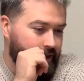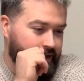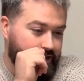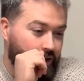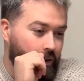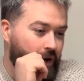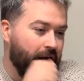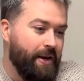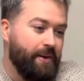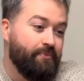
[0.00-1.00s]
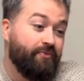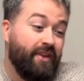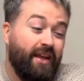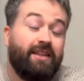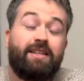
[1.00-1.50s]
So
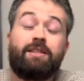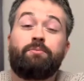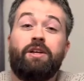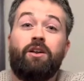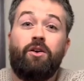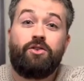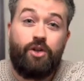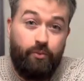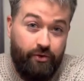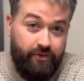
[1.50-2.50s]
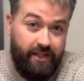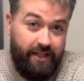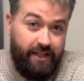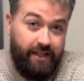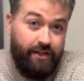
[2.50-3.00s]
this has been top of
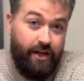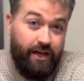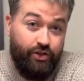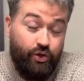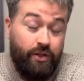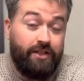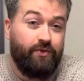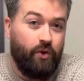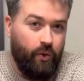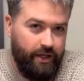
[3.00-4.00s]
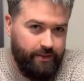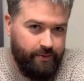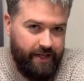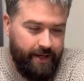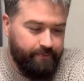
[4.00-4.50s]
the shortlist for quite some
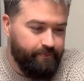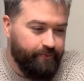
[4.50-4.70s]
time.